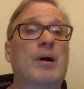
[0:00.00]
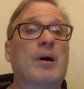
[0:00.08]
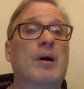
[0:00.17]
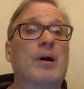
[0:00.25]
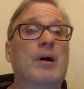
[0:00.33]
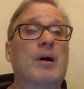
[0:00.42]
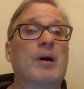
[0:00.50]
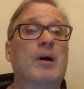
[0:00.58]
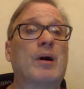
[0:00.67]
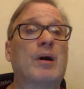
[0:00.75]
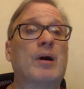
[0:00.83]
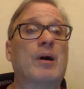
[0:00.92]
not
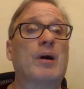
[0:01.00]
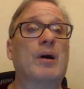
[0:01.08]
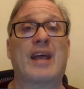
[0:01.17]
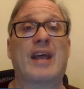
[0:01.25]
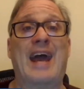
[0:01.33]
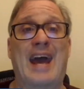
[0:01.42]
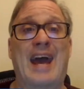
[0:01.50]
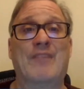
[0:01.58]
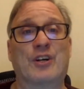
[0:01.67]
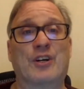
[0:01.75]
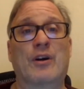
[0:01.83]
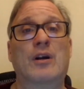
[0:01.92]
be with the team
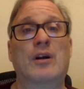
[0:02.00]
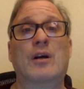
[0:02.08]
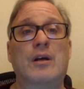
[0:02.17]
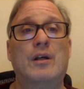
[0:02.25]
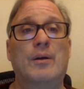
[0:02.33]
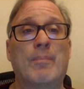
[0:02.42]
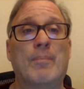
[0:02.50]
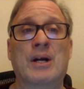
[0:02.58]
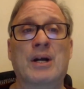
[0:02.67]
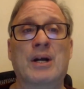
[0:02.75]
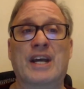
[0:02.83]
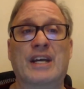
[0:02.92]
after
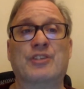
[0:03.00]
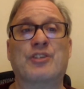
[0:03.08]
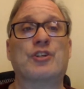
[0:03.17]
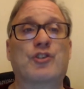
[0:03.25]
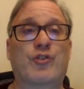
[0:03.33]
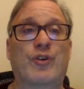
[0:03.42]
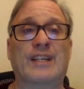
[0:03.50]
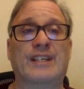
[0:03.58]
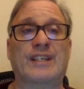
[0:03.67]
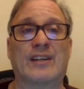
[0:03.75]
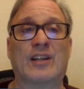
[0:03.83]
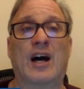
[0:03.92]
today's trade
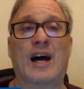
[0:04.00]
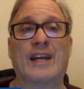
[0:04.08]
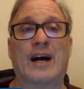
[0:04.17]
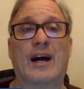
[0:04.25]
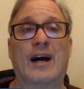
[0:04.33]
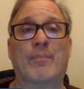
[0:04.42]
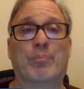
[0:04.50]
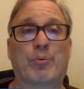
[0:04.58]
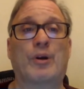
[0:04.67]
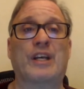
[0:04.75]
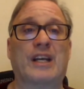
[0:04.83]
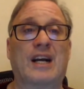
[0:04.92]
deadline. I'm
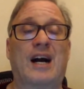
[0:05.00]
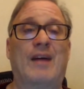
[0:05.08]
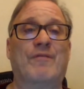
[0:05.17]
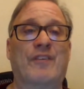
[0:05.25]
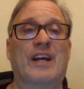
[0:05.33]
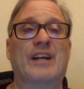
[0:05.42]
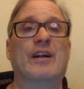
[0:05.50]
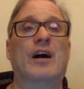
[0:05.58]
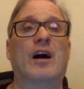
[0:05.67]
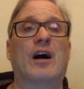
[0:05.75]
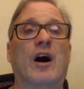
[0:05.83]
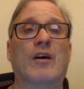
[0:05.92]
pretty
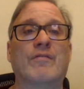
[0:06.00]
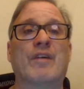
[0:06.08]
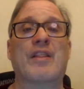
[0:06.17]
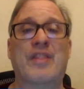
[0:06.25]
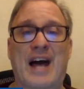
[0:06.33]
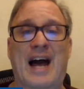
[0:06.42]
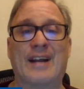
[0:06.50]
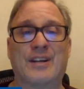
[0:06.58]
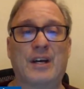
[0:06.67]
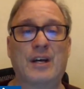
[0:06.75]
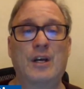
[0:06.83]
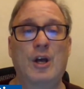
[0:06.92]
confident of
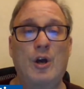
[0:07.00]
that.